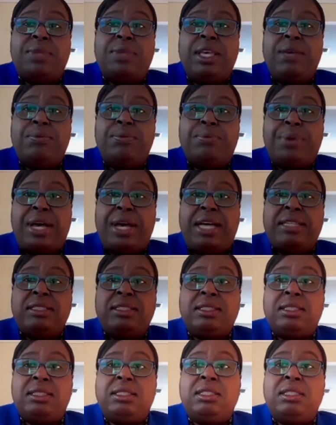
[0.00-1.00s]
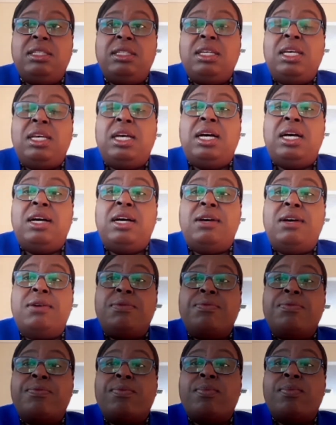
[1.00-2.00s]
impact,
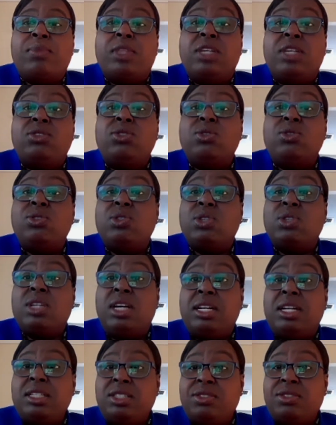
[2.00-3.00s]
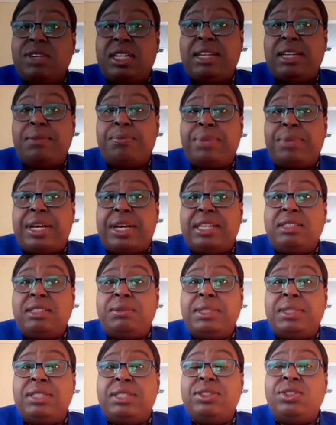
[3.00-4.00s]
the socio-cultural impact,
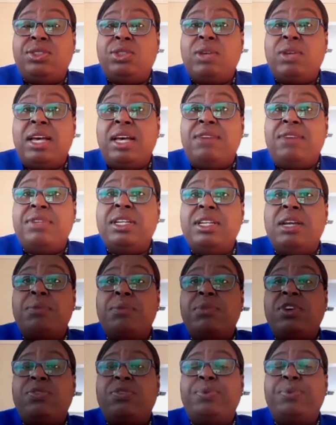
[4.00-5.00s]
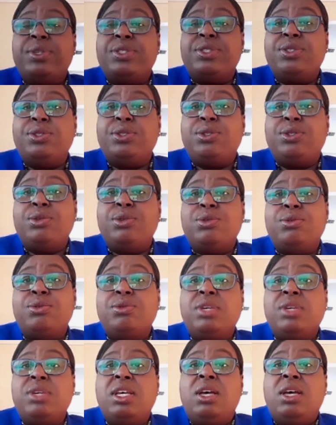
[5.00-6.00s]
because you have a number of persons who
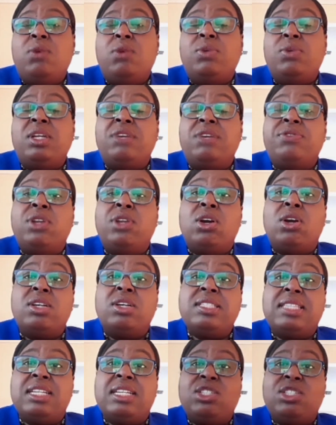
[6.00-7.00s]
would have lost their